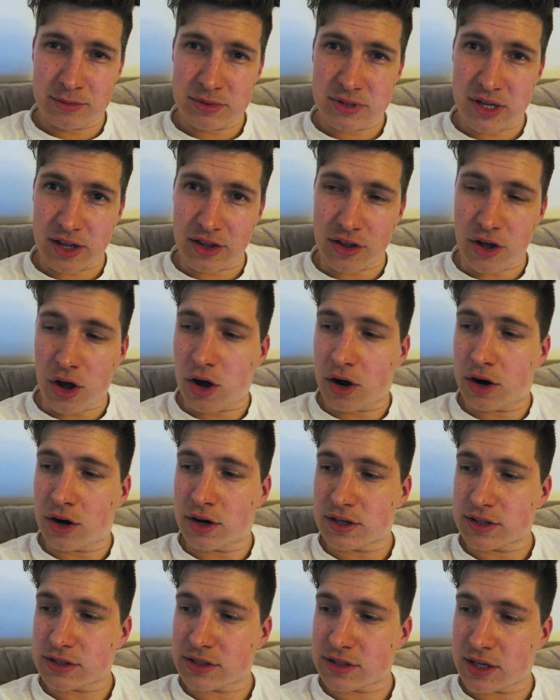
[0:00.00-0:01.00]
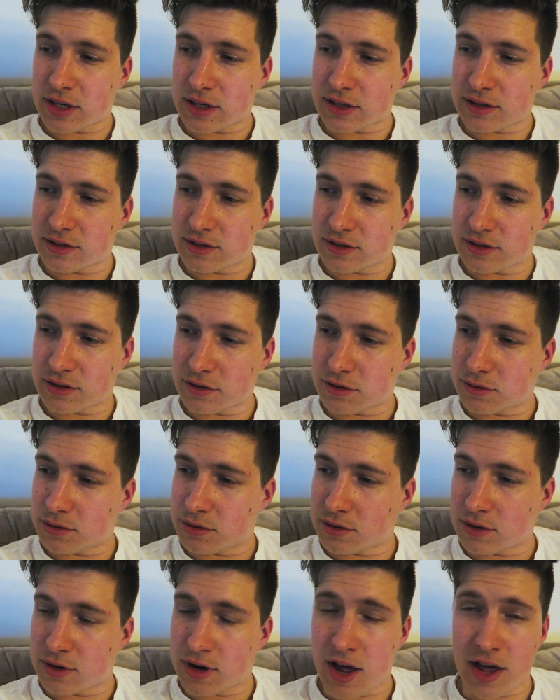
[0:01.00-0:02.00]
seems like the hardest thing to do.
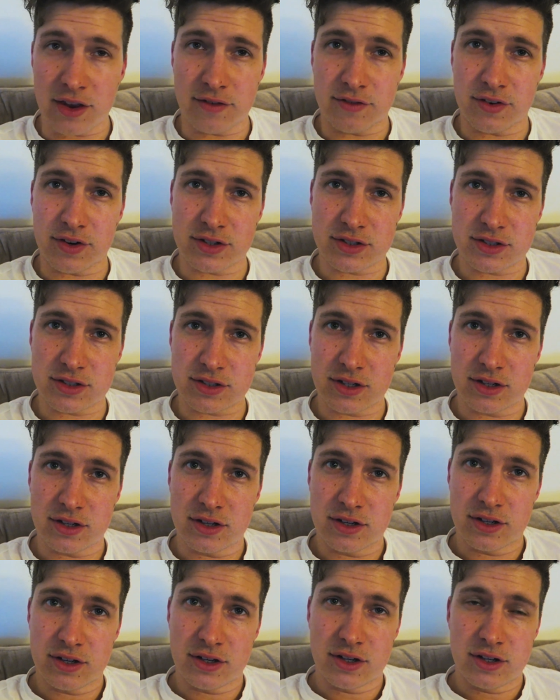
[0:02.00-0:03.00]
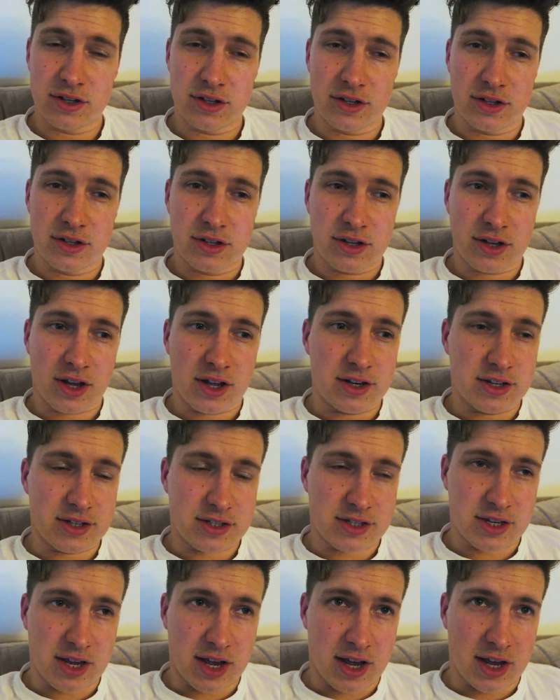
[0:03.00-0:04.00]
Neither of us can
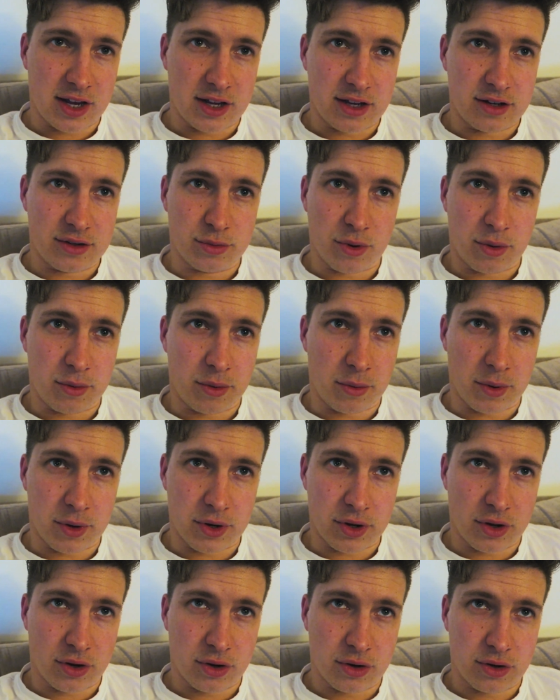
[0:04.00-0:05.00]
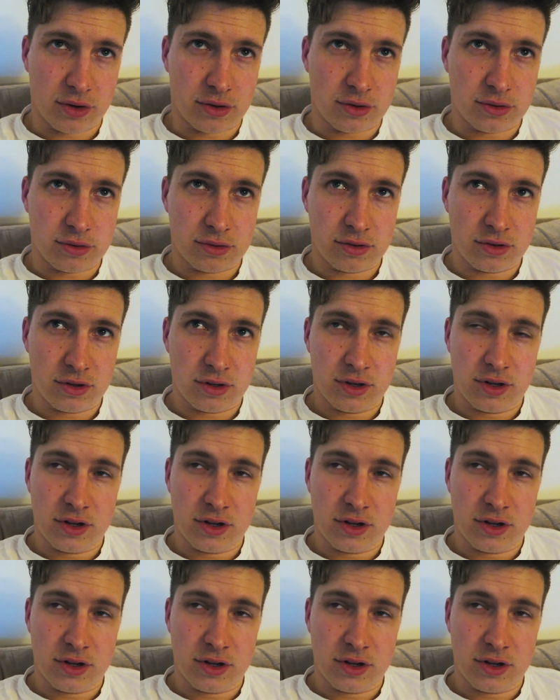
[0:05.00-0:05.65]
decide where we want to go.